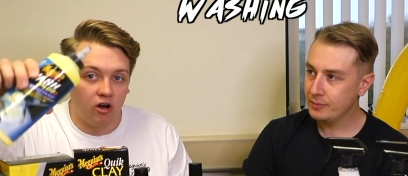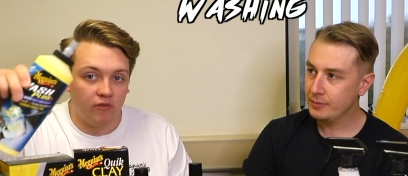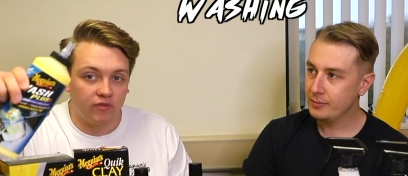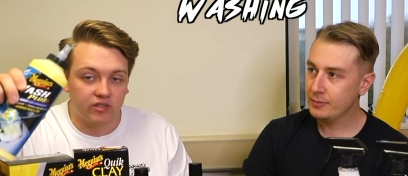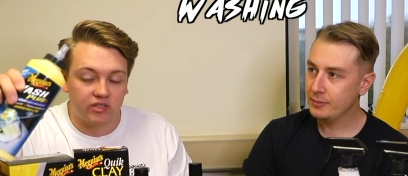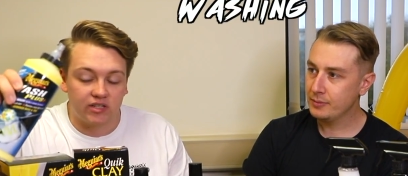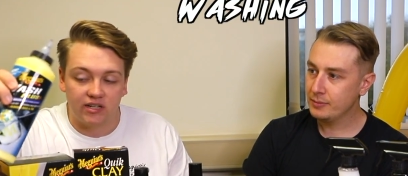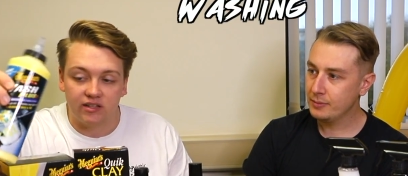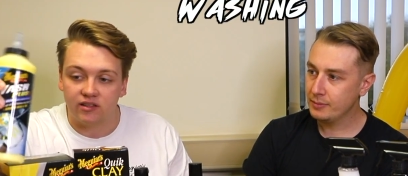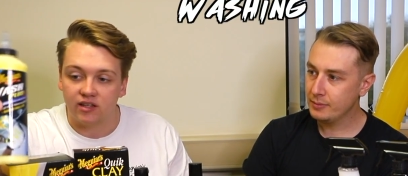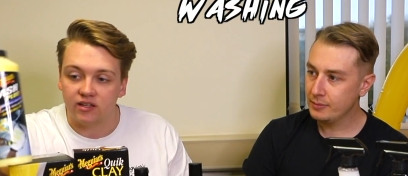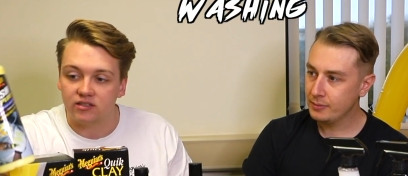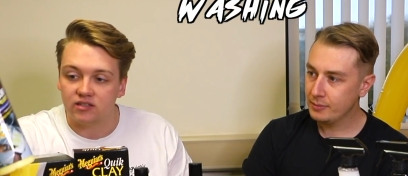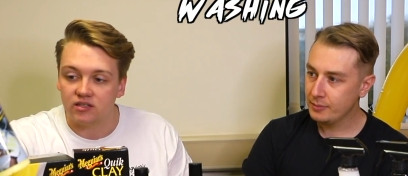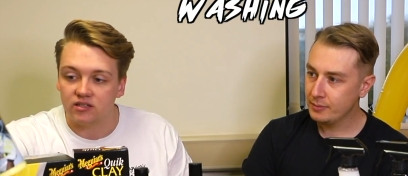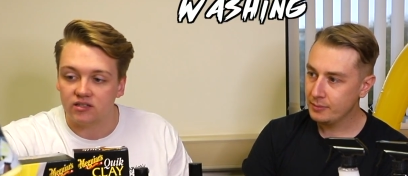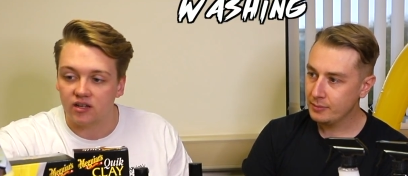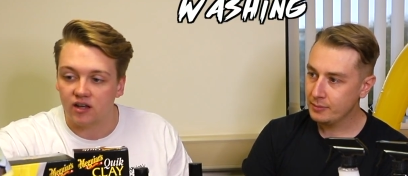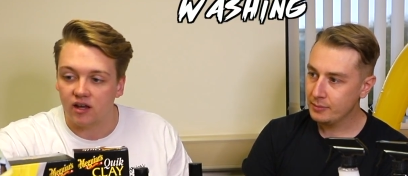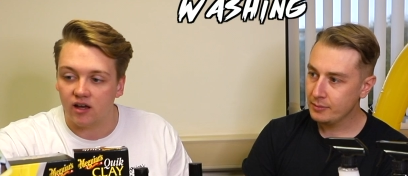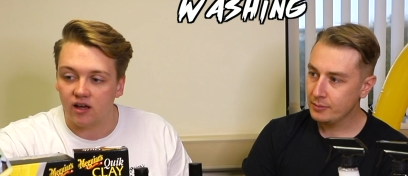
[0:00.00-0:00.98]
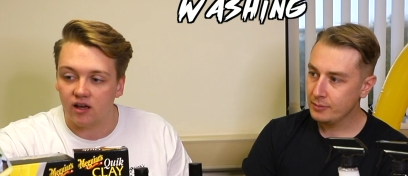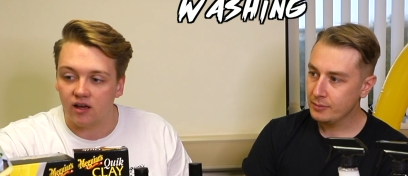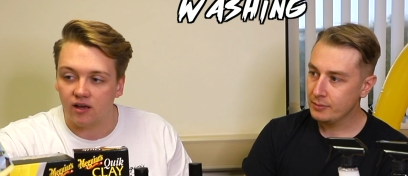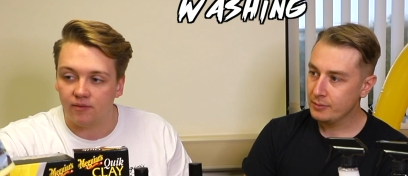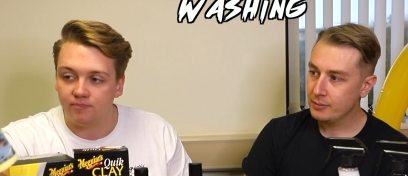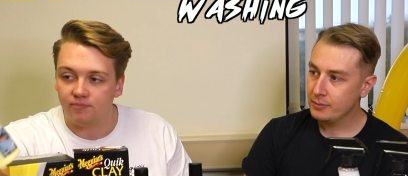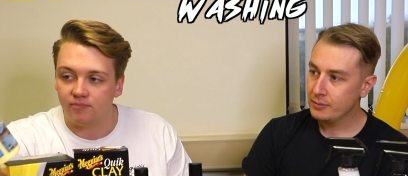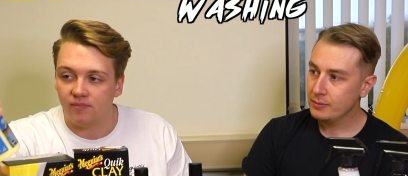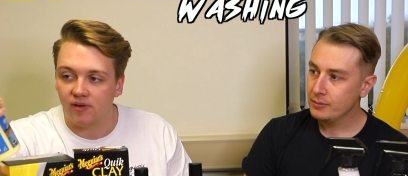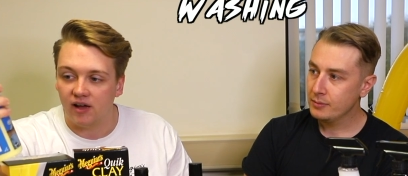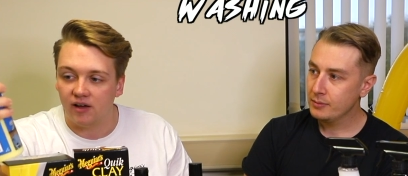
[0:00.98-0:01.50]
Speaker 1: Obviously this is
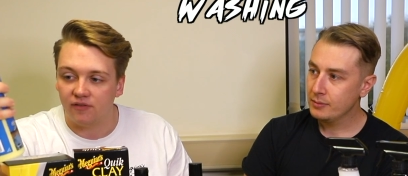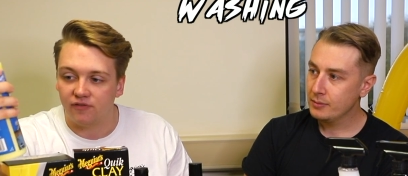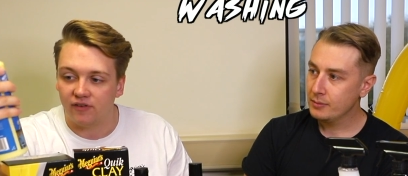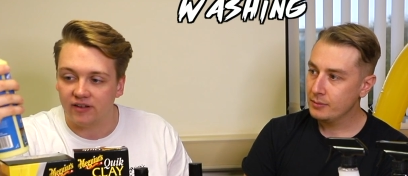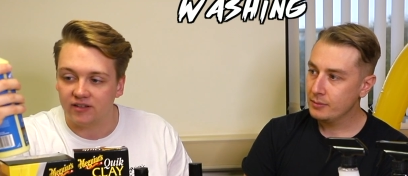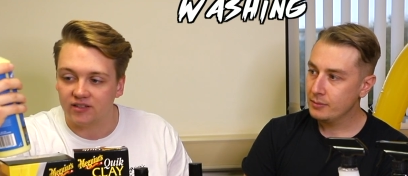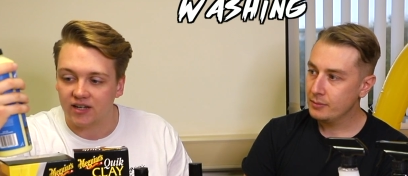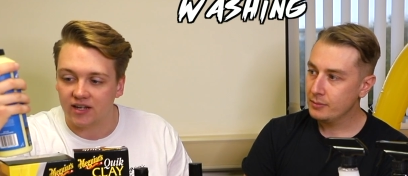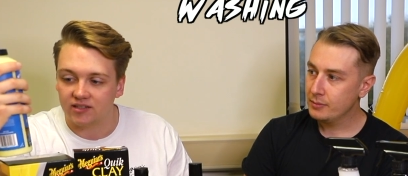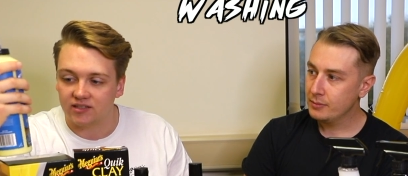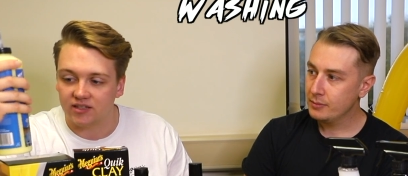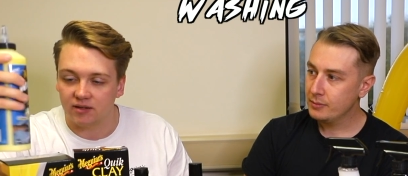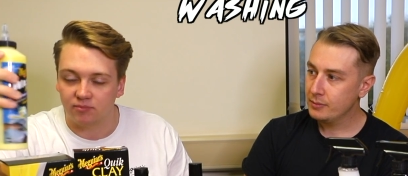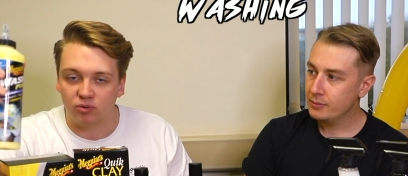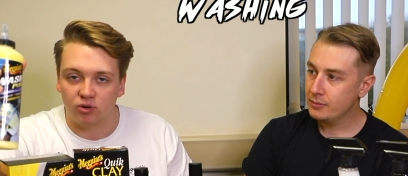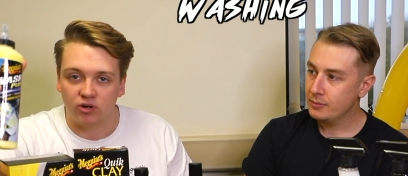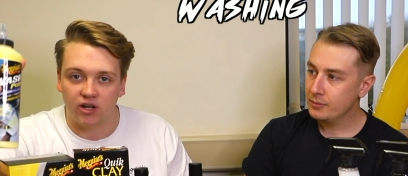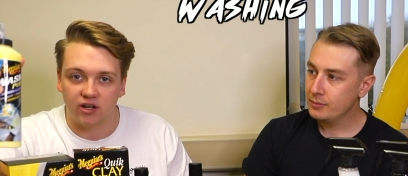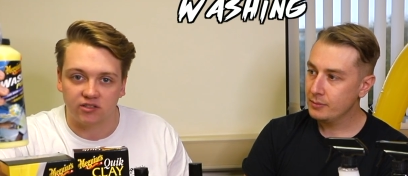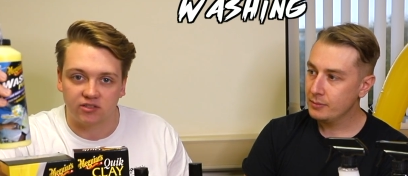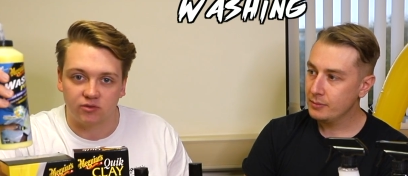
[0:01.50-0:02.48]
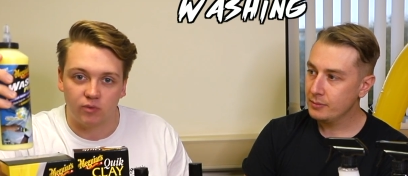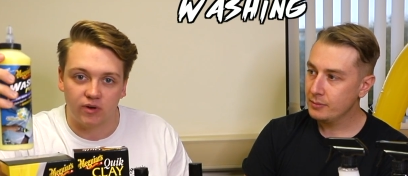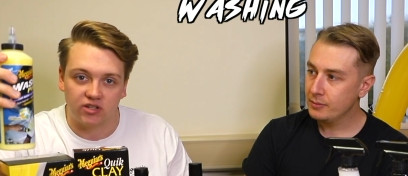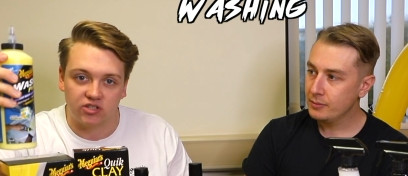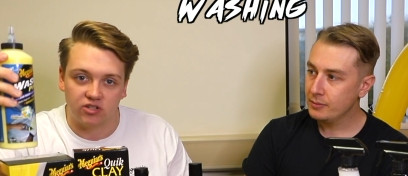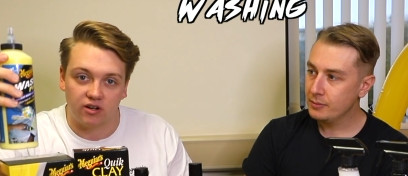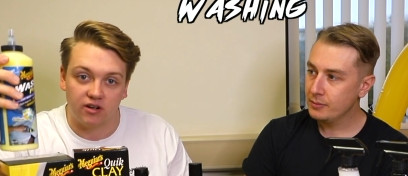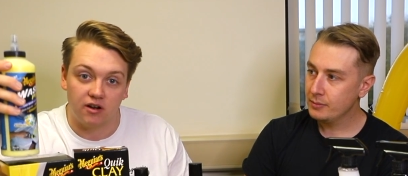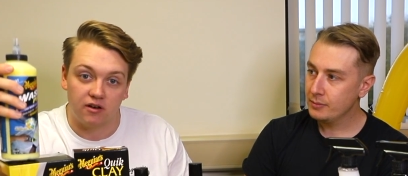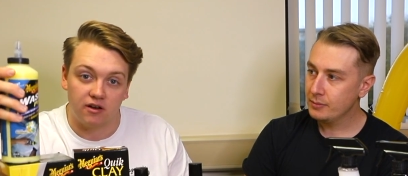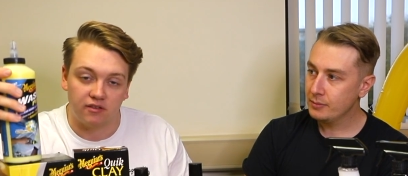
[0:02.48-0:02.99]
a, a fantastic product
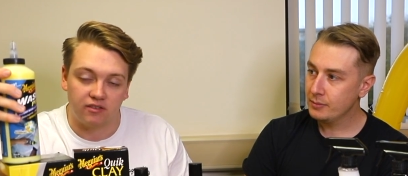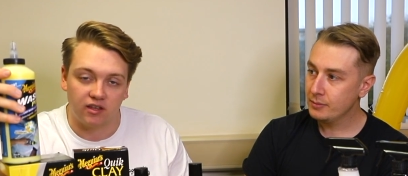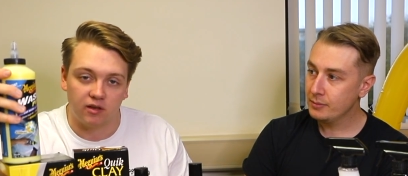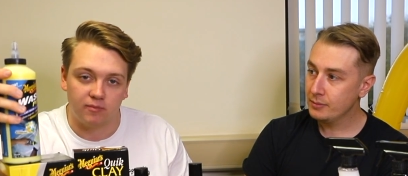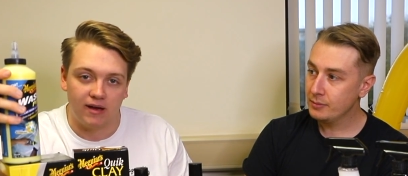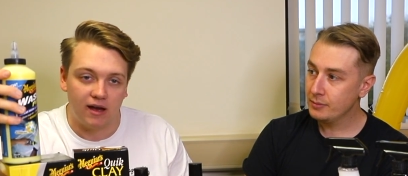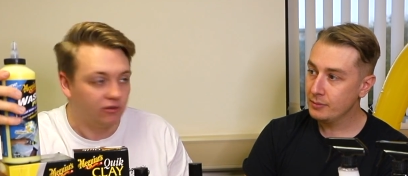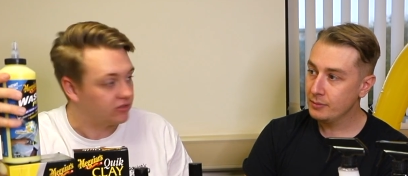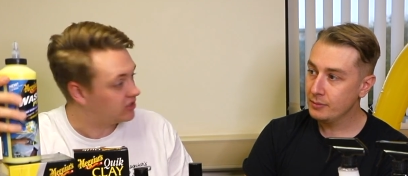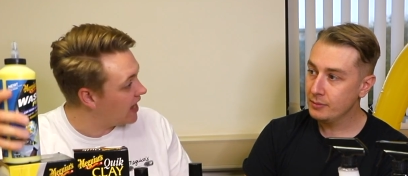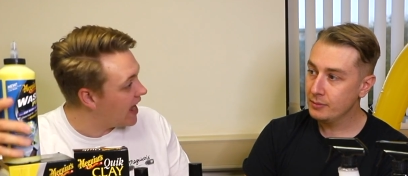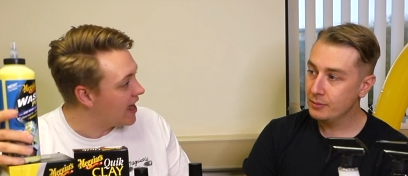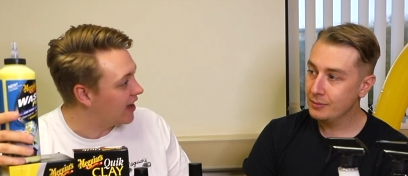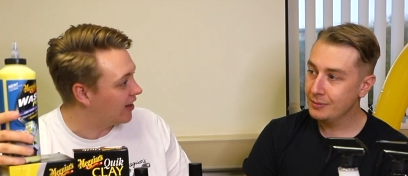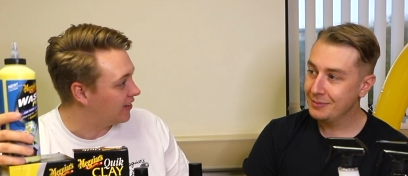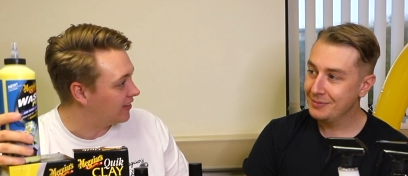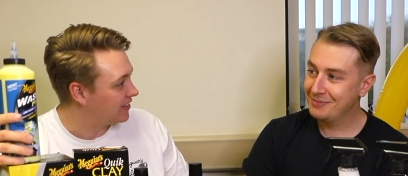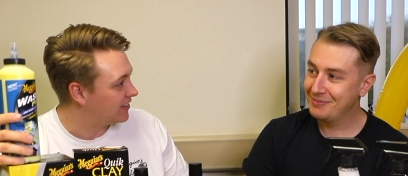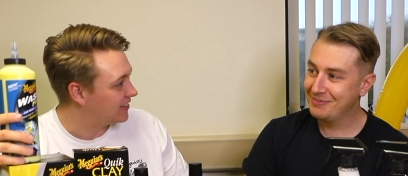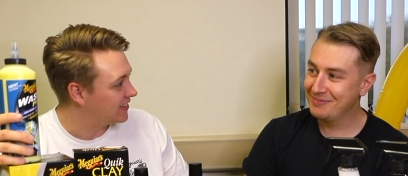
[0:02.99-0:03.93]
which I know nothing about. Dale!